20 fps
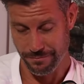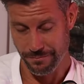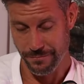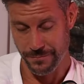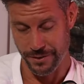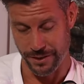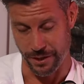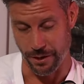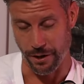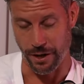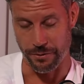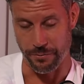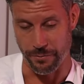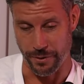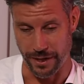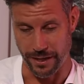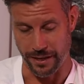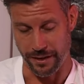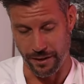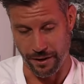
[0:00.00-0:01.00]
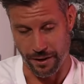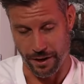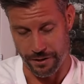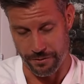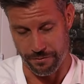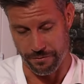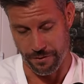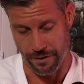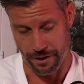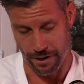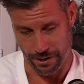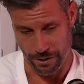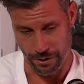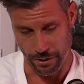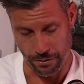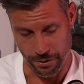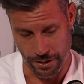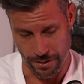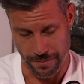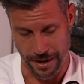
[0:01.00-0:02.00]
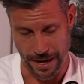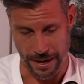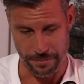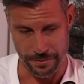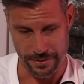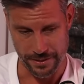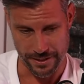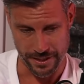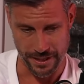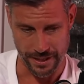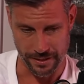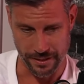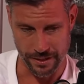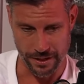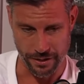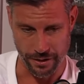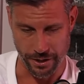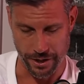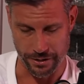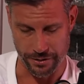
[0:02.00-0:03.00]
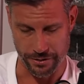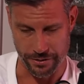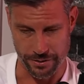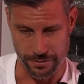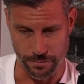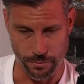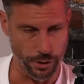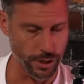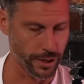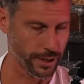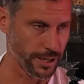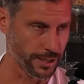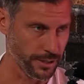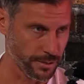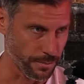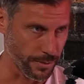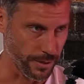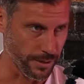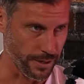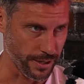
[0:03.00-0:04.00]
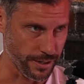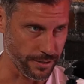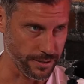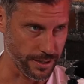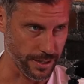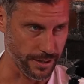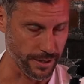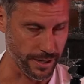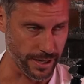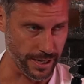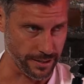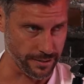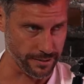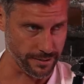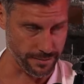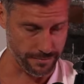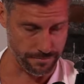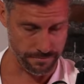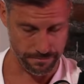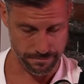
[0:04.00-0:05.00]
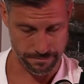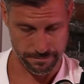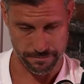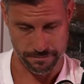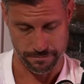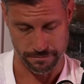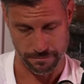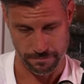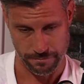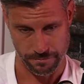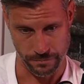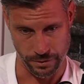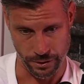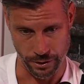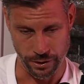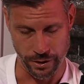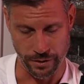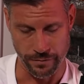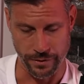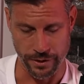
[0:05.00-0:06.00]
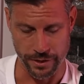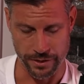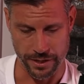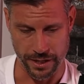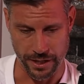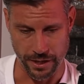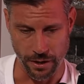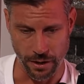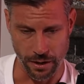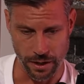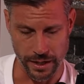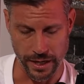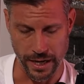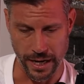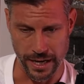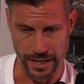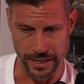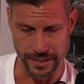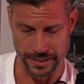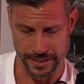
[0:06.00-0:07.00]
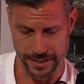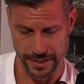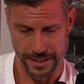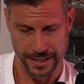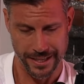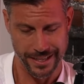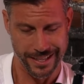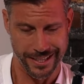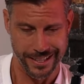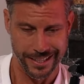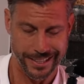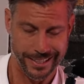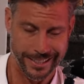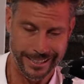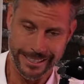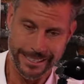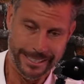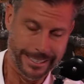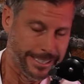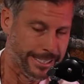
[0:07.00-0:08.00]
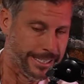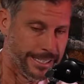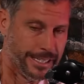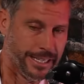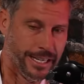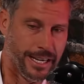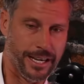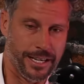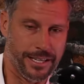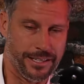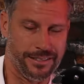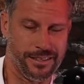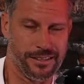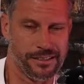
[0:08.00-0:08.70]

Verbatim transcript: So I'd ring, I'd I called him up and said, "Can I do some work experience in the next university holidays?" And he's like,